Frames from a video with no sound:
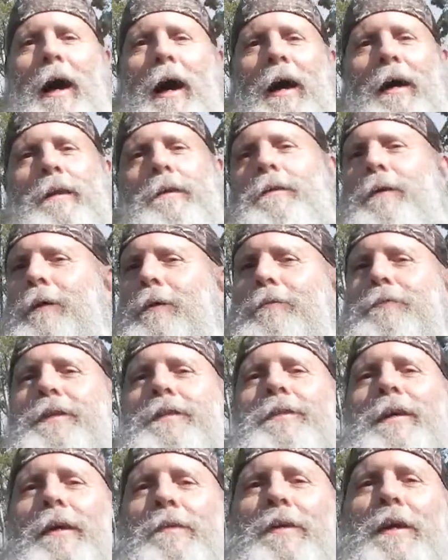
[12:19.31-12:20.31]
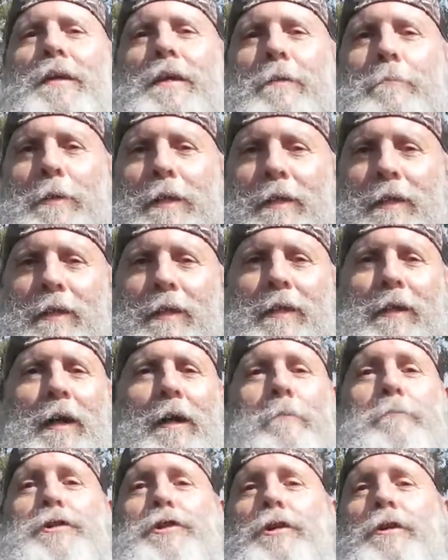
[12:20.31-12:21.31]
I don't know if this has any meaning.
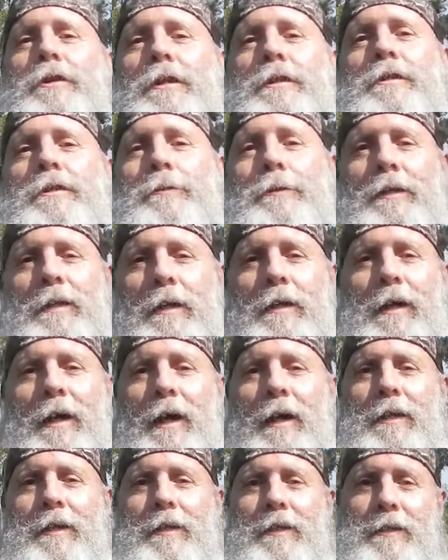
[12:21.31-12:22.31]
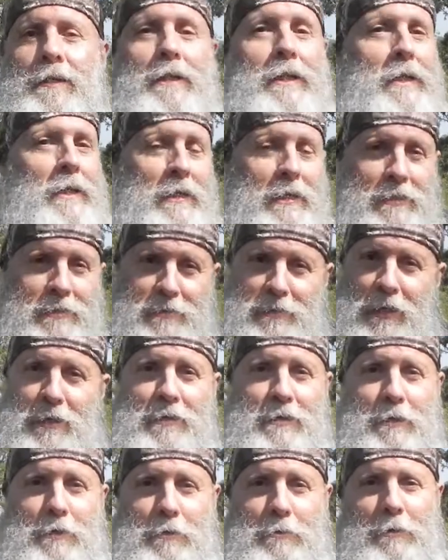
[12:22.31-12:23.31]
I'm sure to a Lacanian
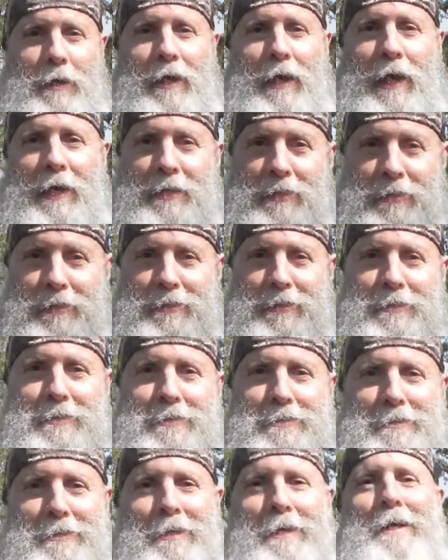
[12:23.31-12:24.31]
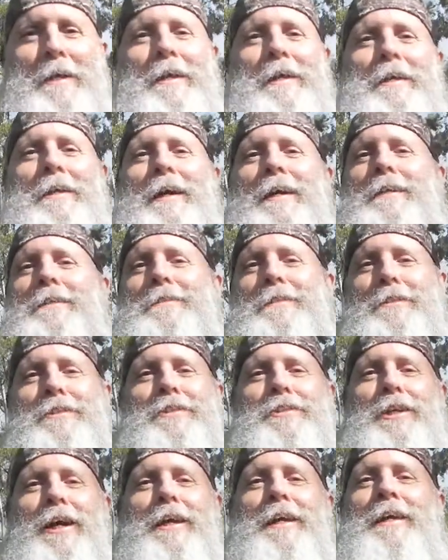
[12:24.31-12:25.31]
psychoanalyst, it has a
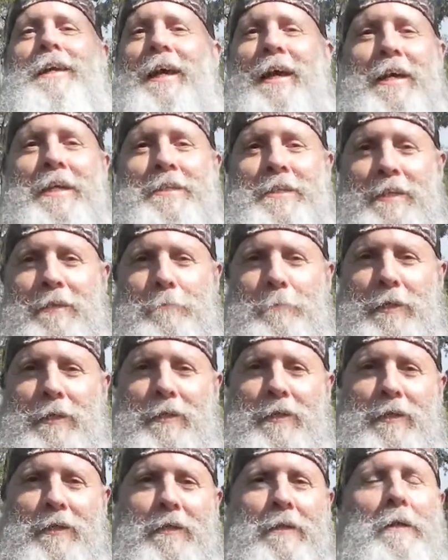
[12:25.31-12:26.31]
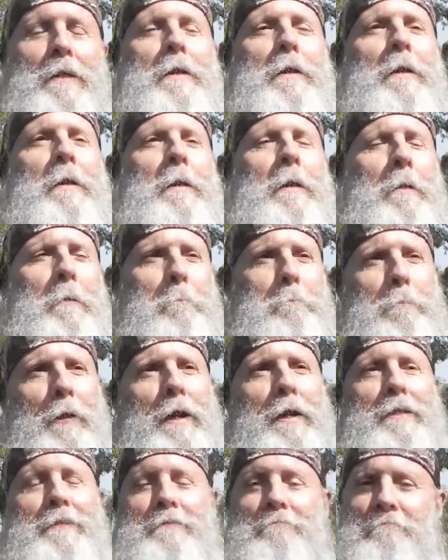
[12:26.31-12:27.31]
gigantic meaning,
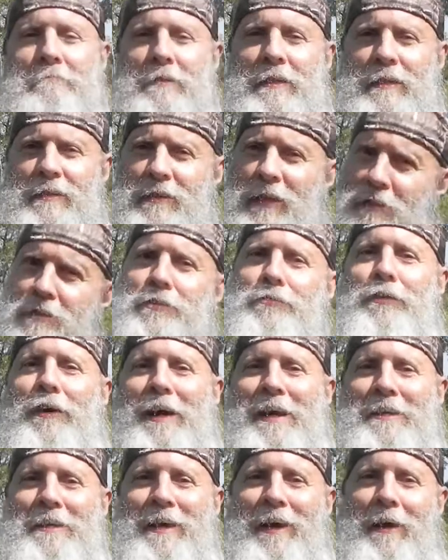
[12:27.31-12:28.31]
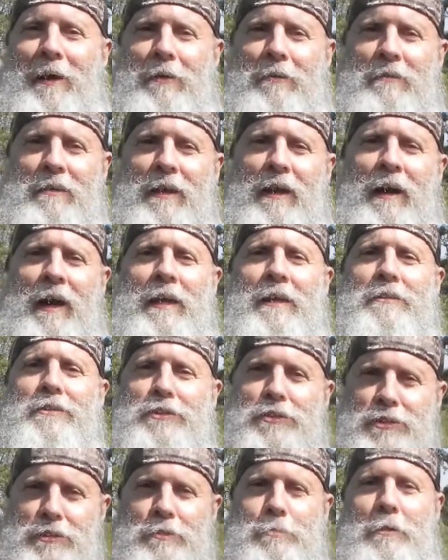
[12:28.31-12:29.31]
but let's find out. I
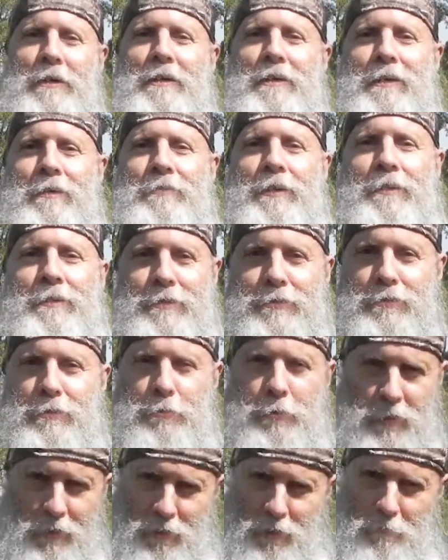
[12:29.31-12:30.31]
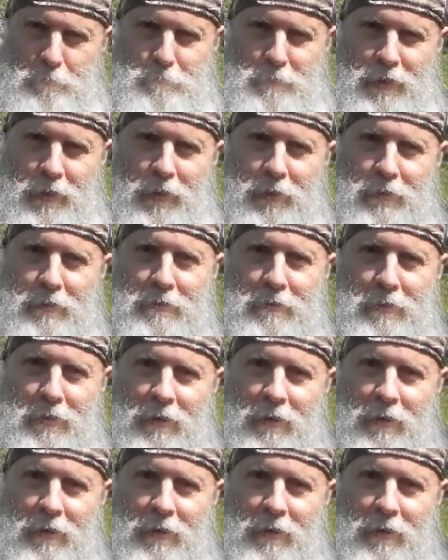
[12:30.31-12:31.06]
just want to give you this quick update